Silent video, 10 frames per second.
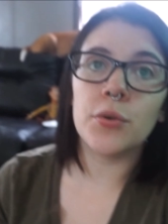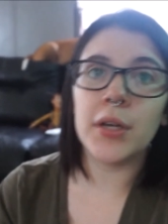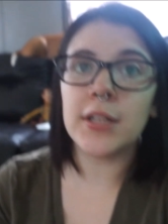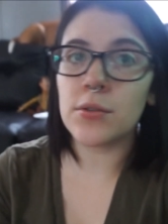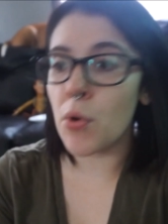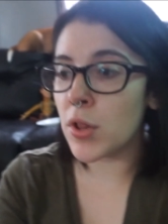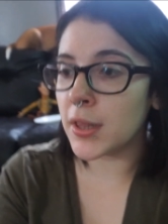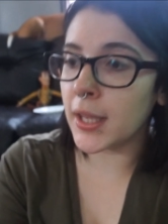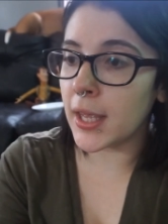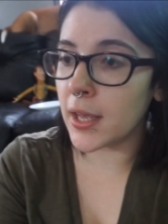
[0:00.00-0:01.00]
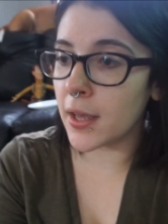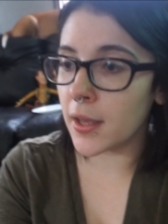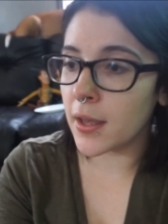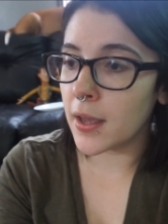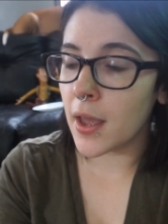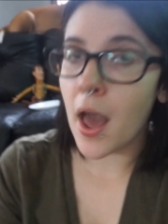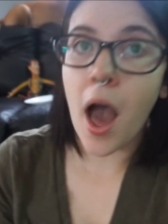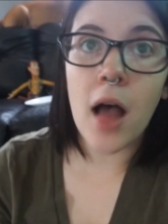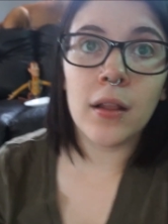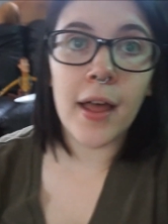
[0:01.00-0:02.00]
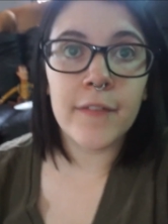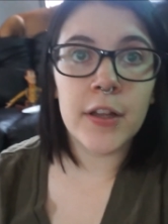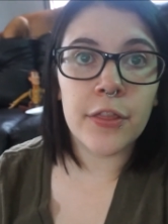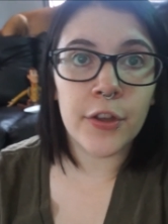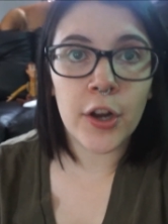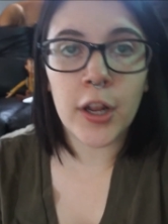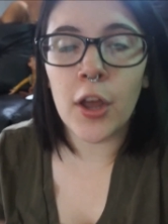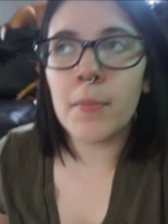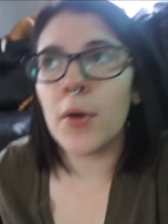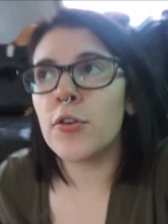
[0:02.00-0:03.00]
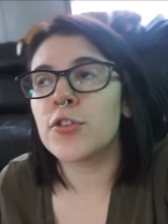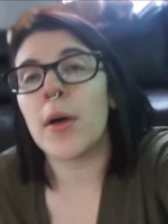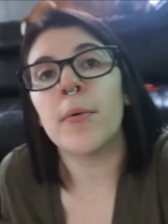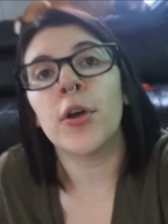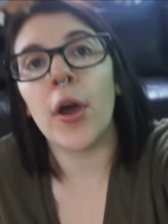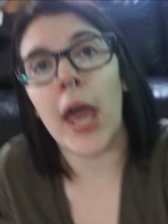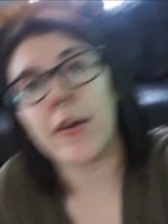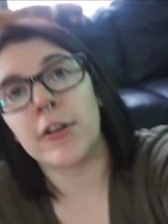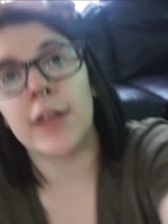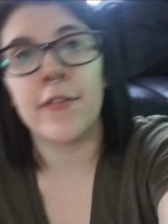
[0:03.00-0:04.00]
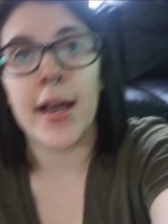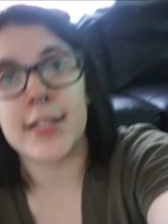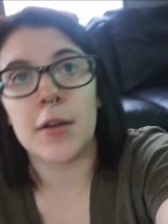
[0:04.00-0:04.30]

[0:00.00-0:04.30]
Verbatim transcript: It's only 11.30 almost, so I'm going to go ahead really fast.